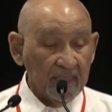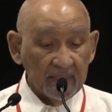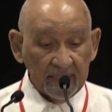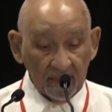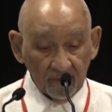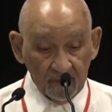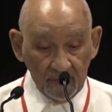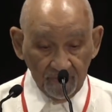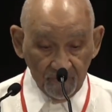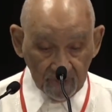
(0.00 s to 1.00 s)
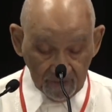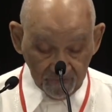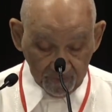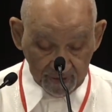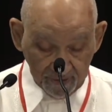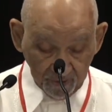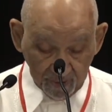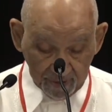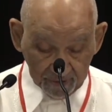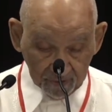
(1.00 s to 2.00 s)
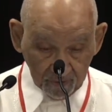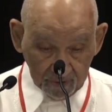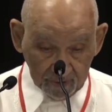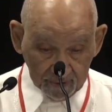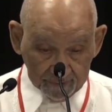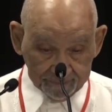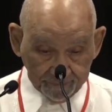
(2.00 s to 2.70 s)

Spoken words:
Now, if you come from another part of the world,